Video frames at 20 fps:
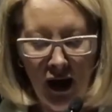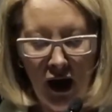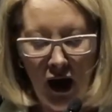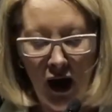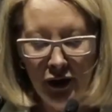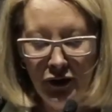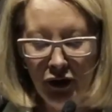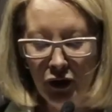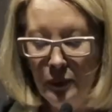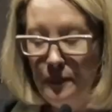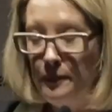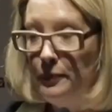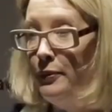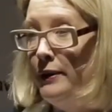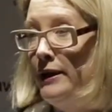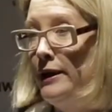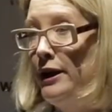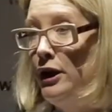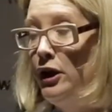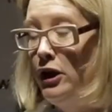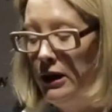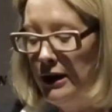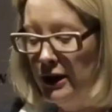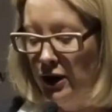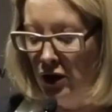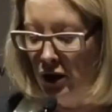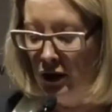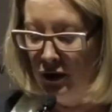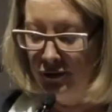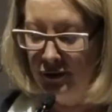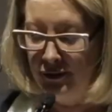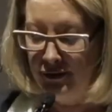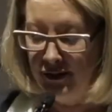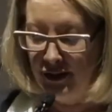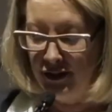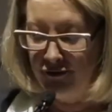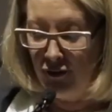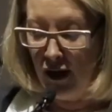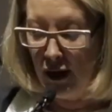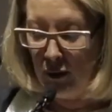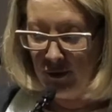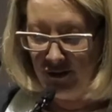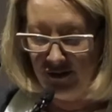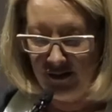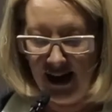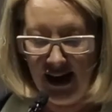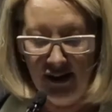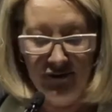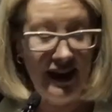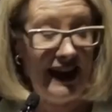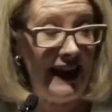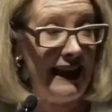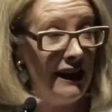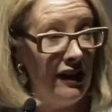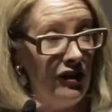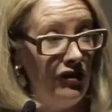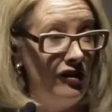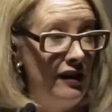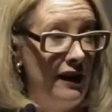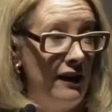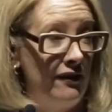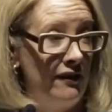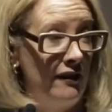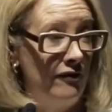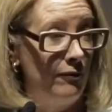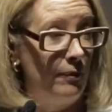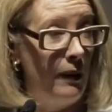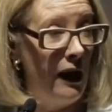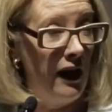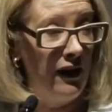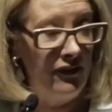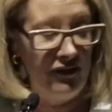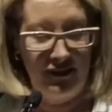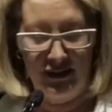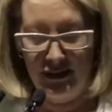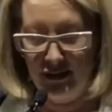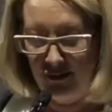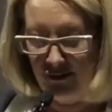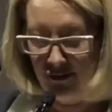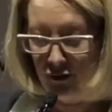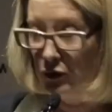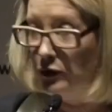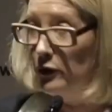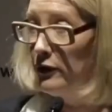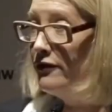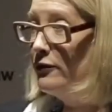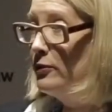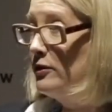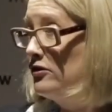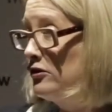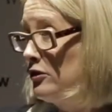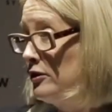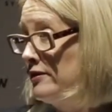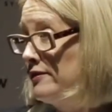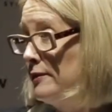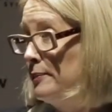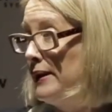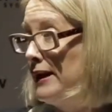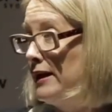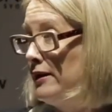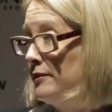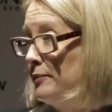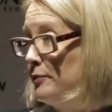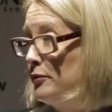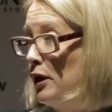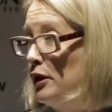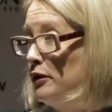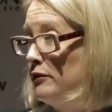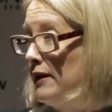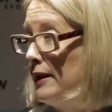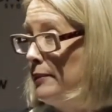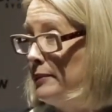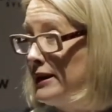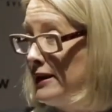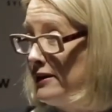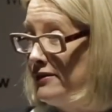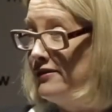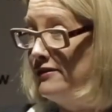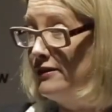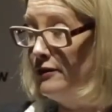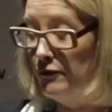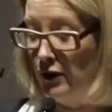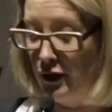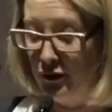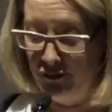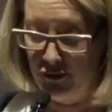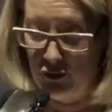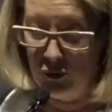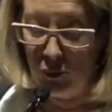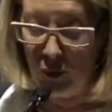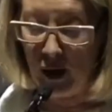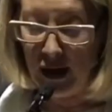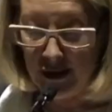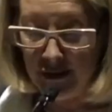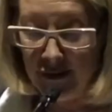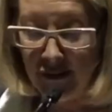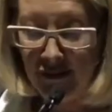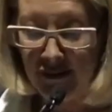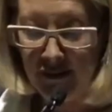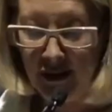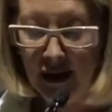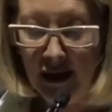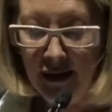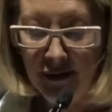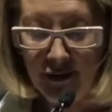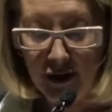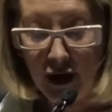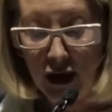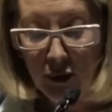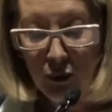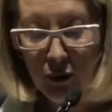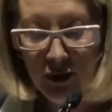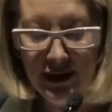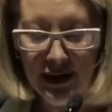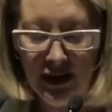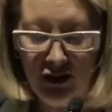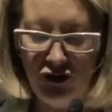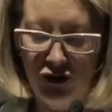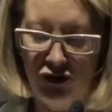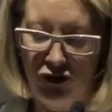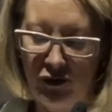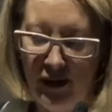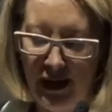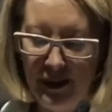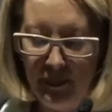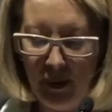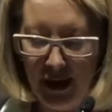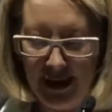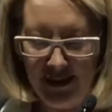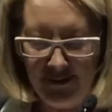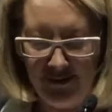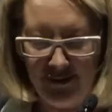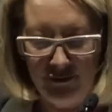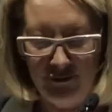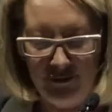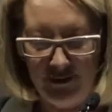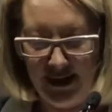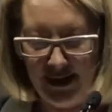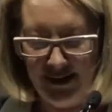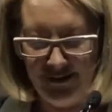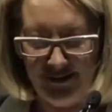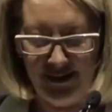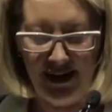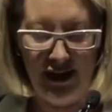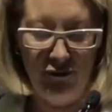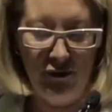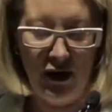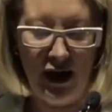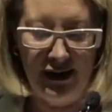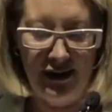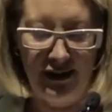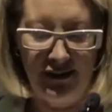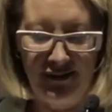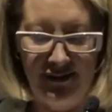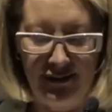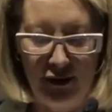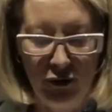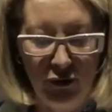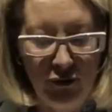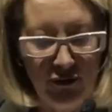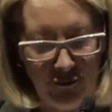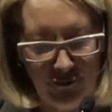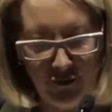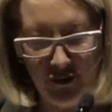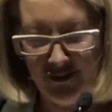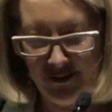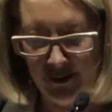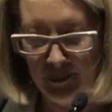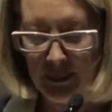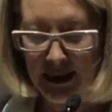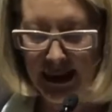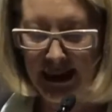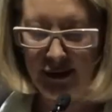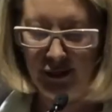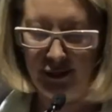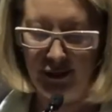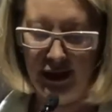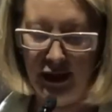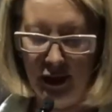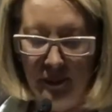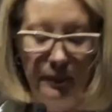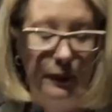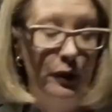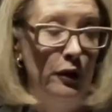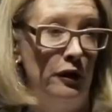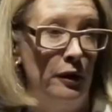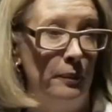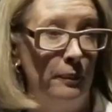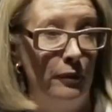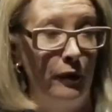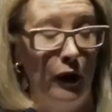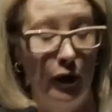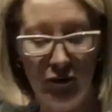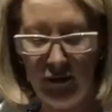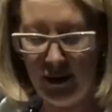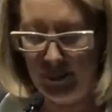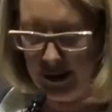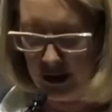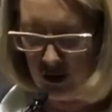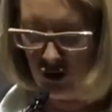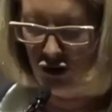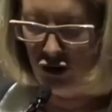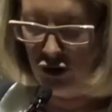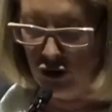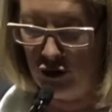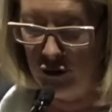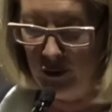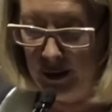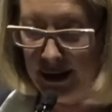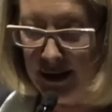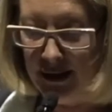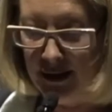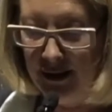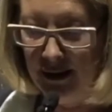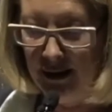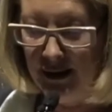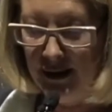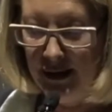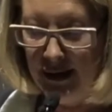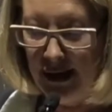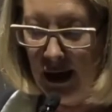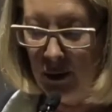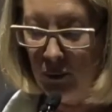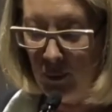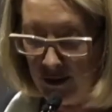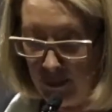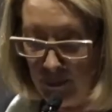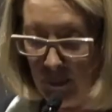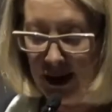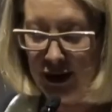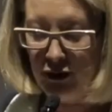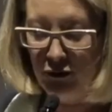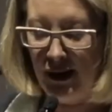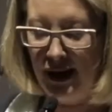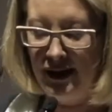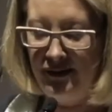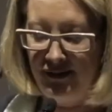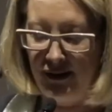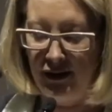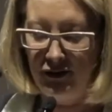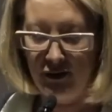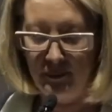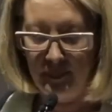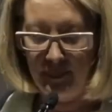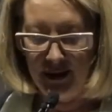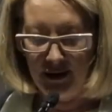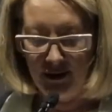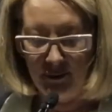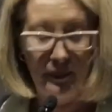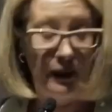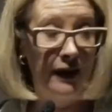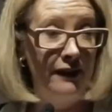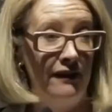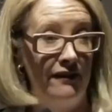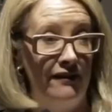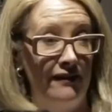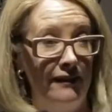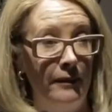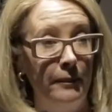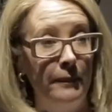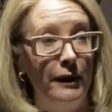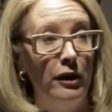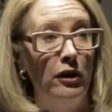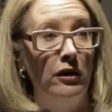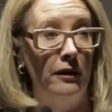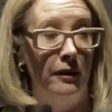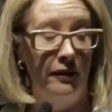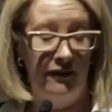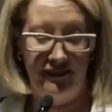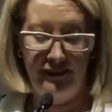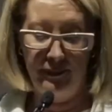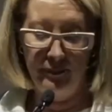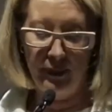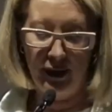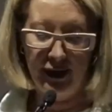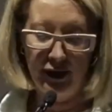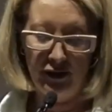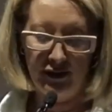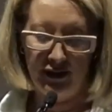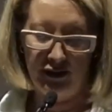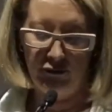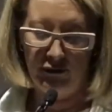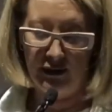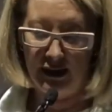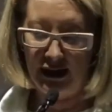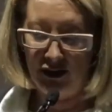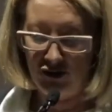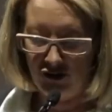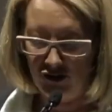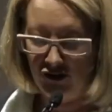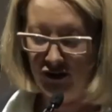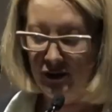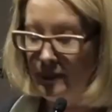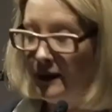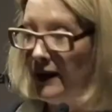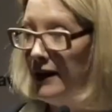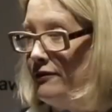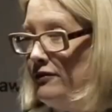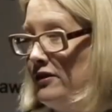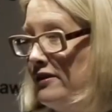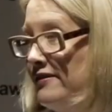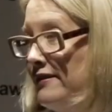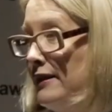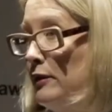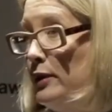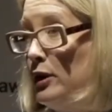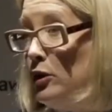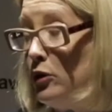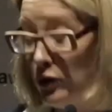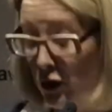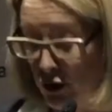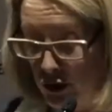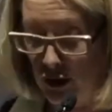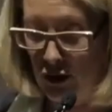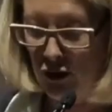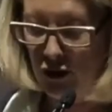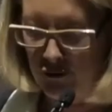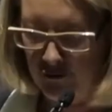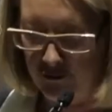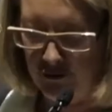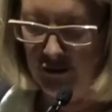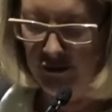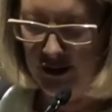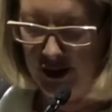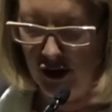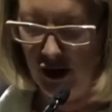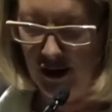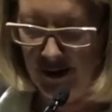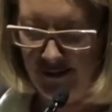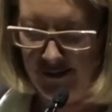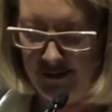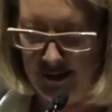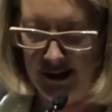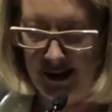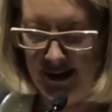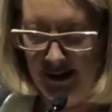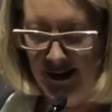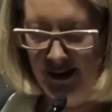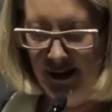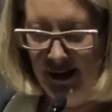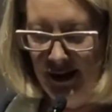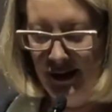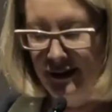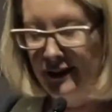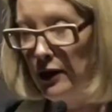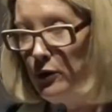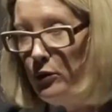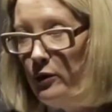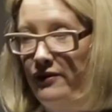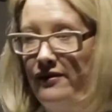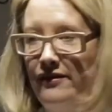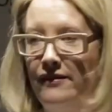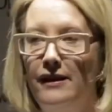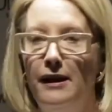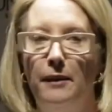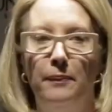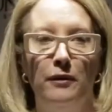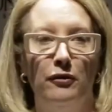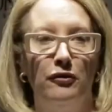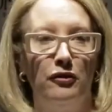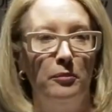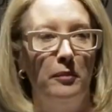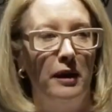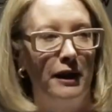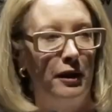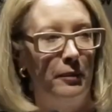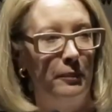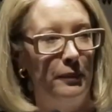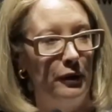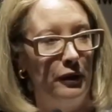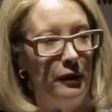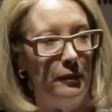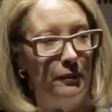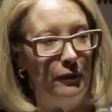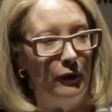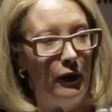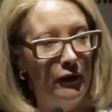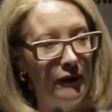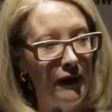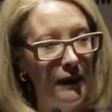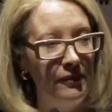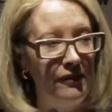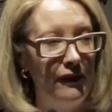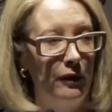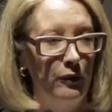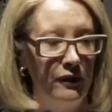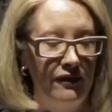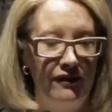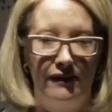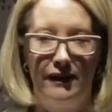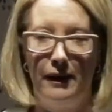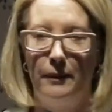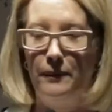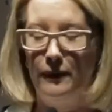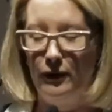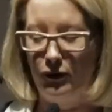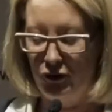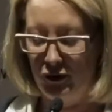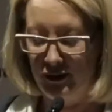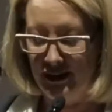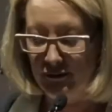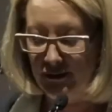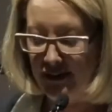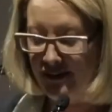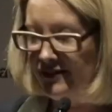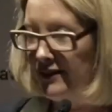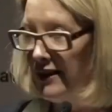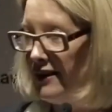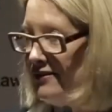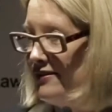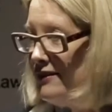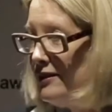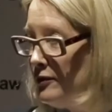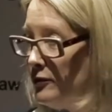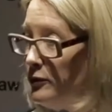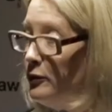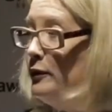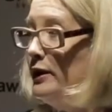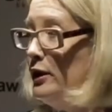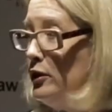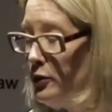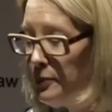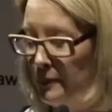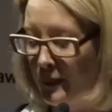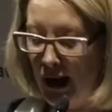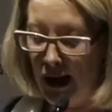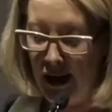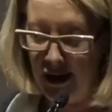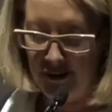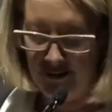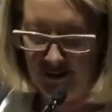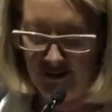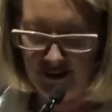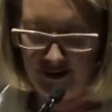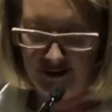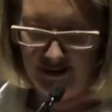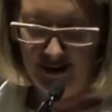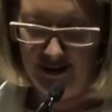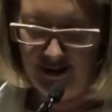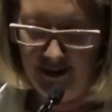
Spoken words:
I knew pretty early on that if I was to have any chance of passing this course, which was about programming in zeros and ones, that I would need to trade my essay writing skills for some lengthy computer programming tutoring. And with my grades underpinned by this symbiotic relationship, I have to say we all got along very nicely. They would sit up and do my computer programs, I would sit up and do their essays, and we all passed.